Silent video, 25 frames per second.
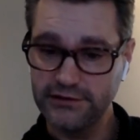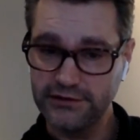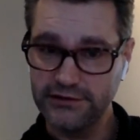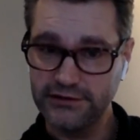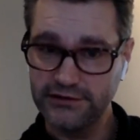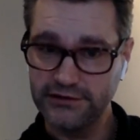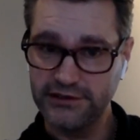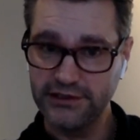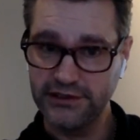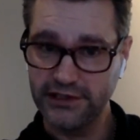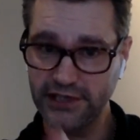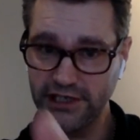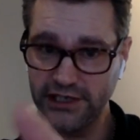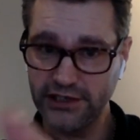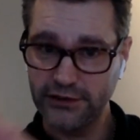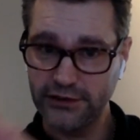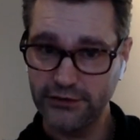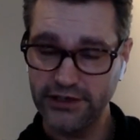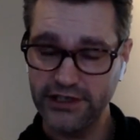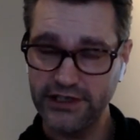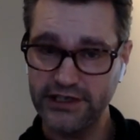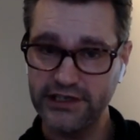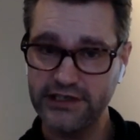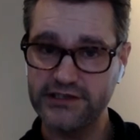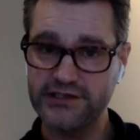The
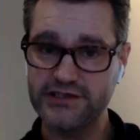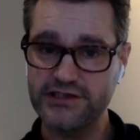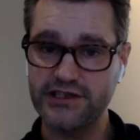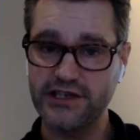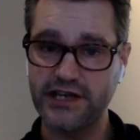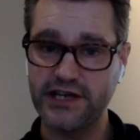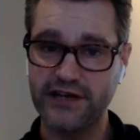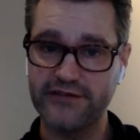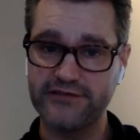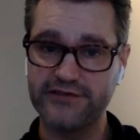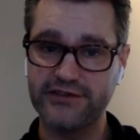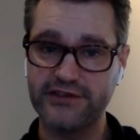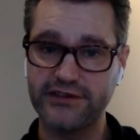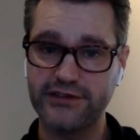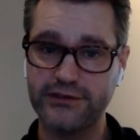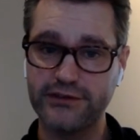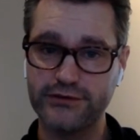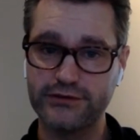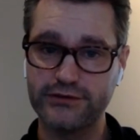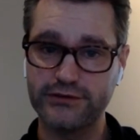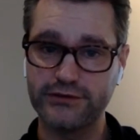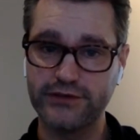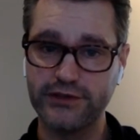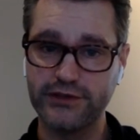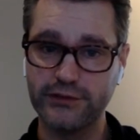ingredients you have to
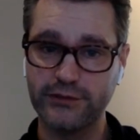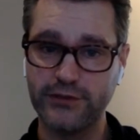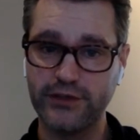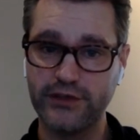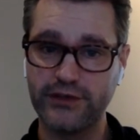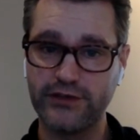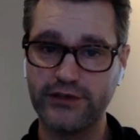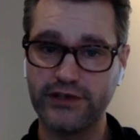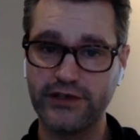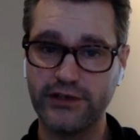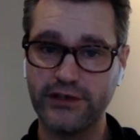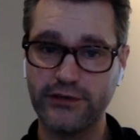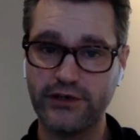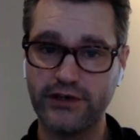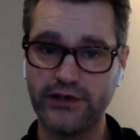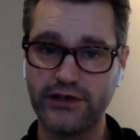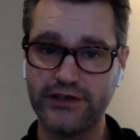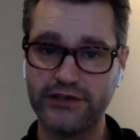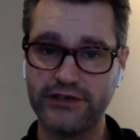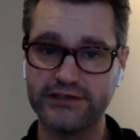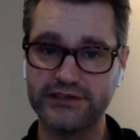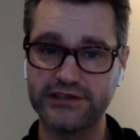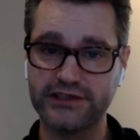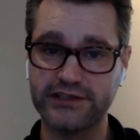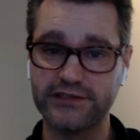use when you build a new
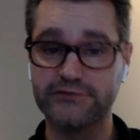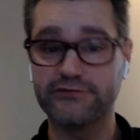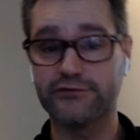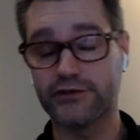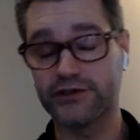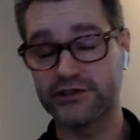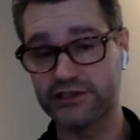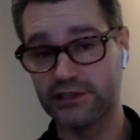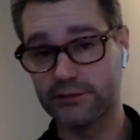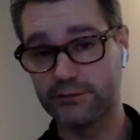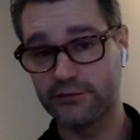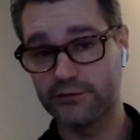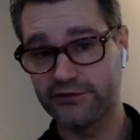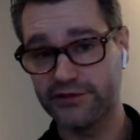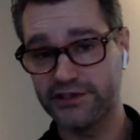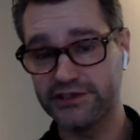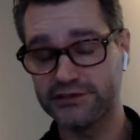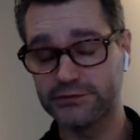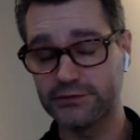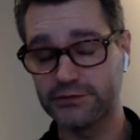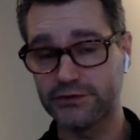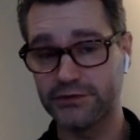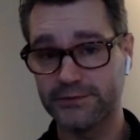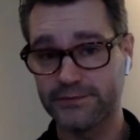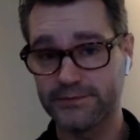audience in, for example,
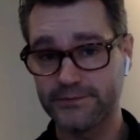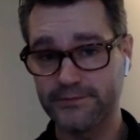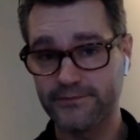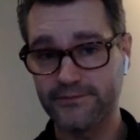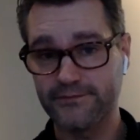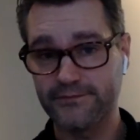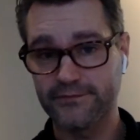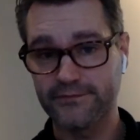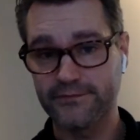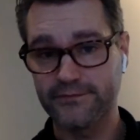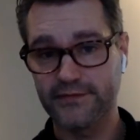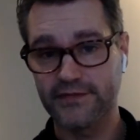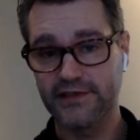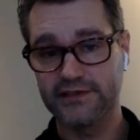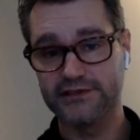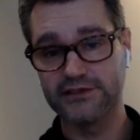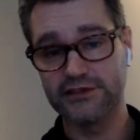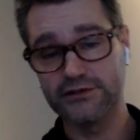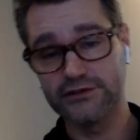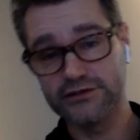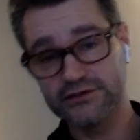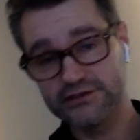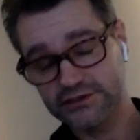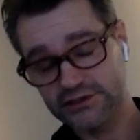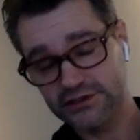Facebook.
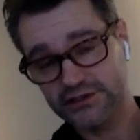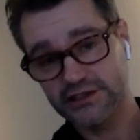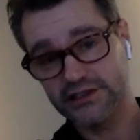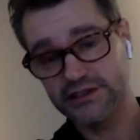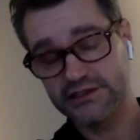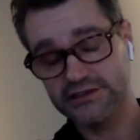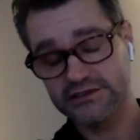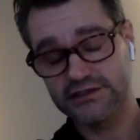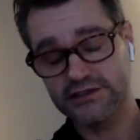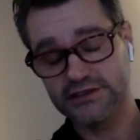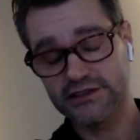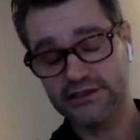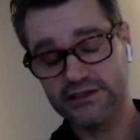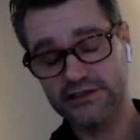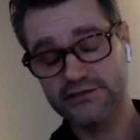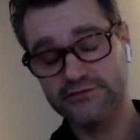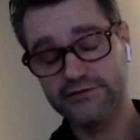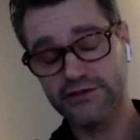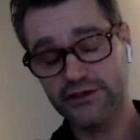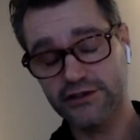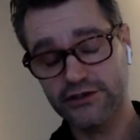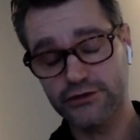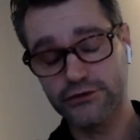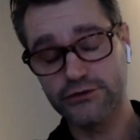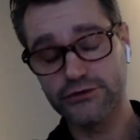So it's a
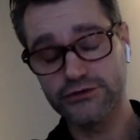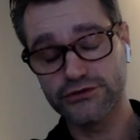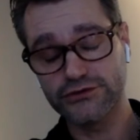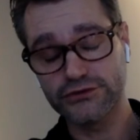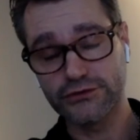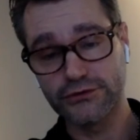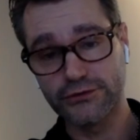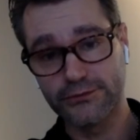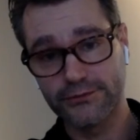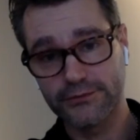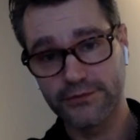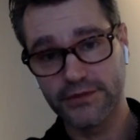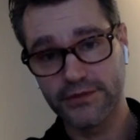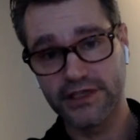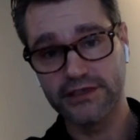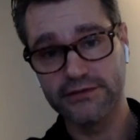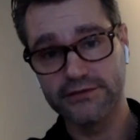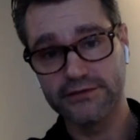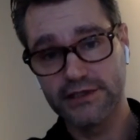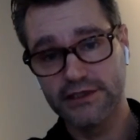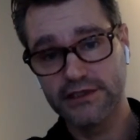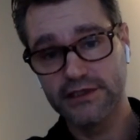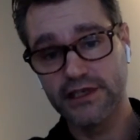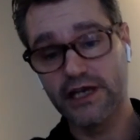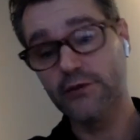very cool tool. Yeah.
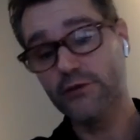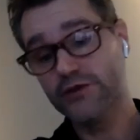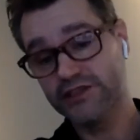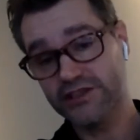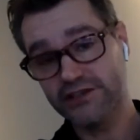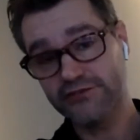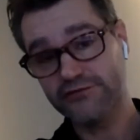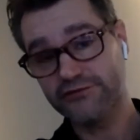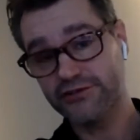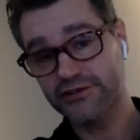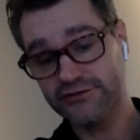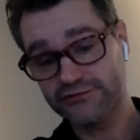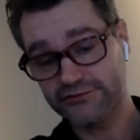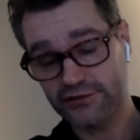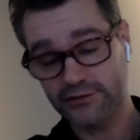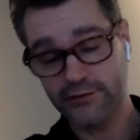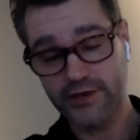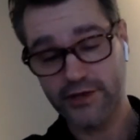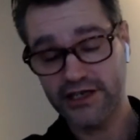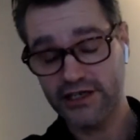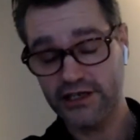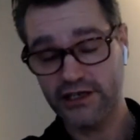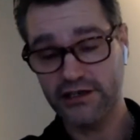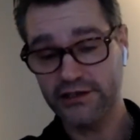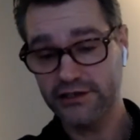And we're different from
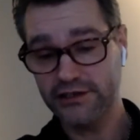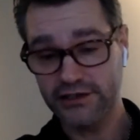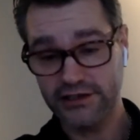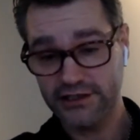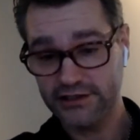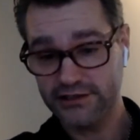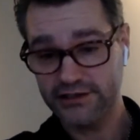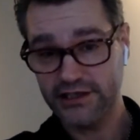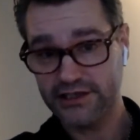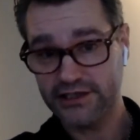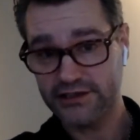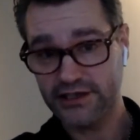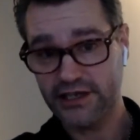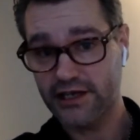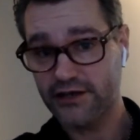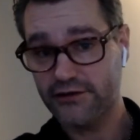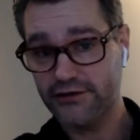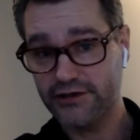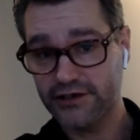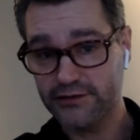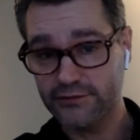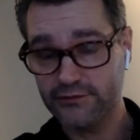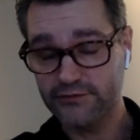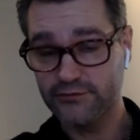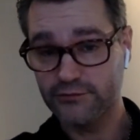any other in that
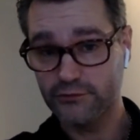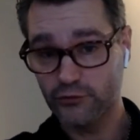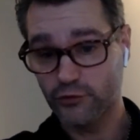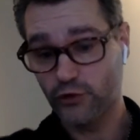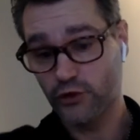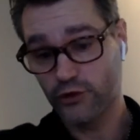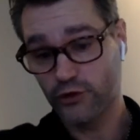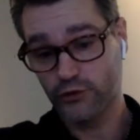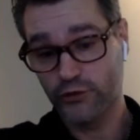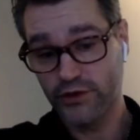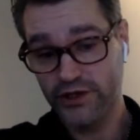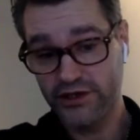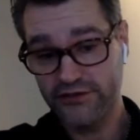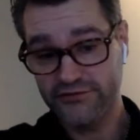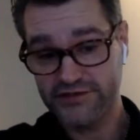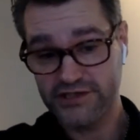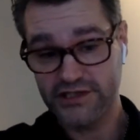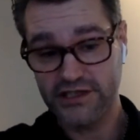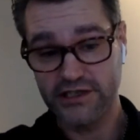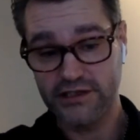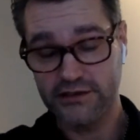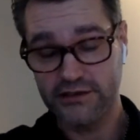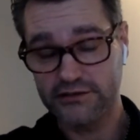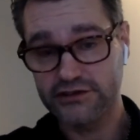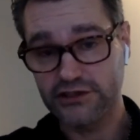area, what we've
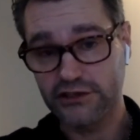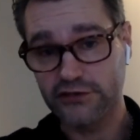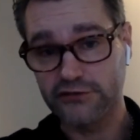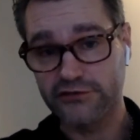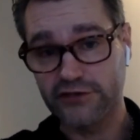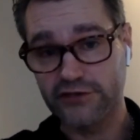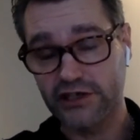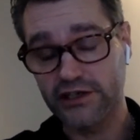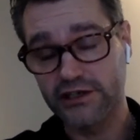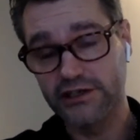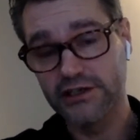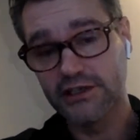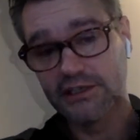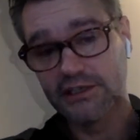seen so far.